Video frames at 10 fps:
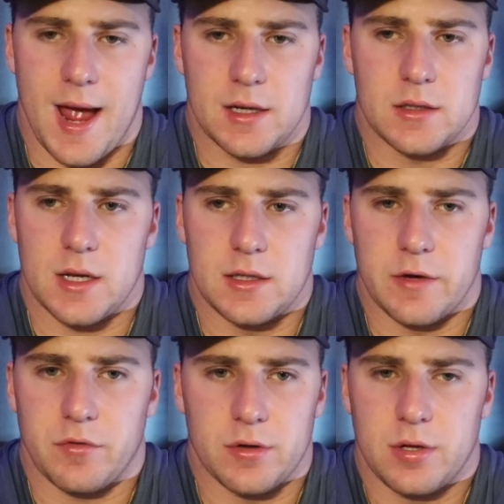acting like
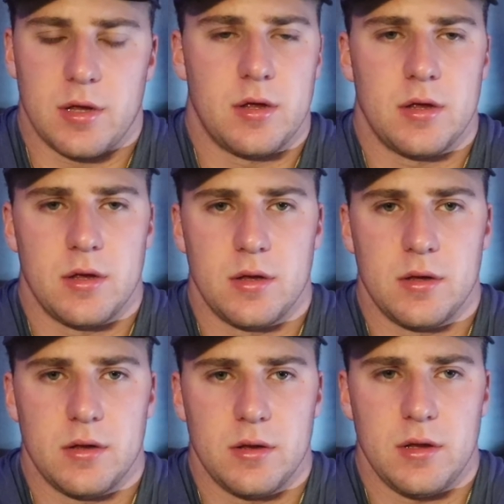different.
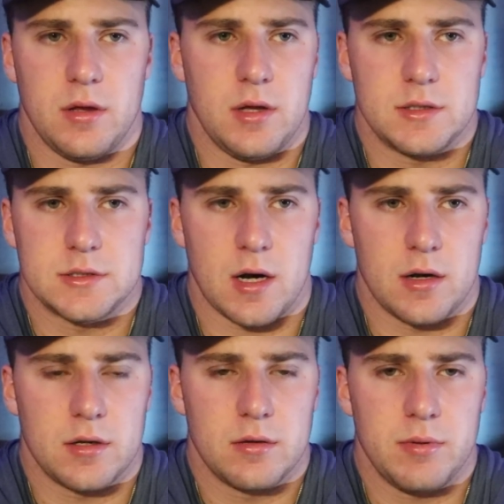He'd start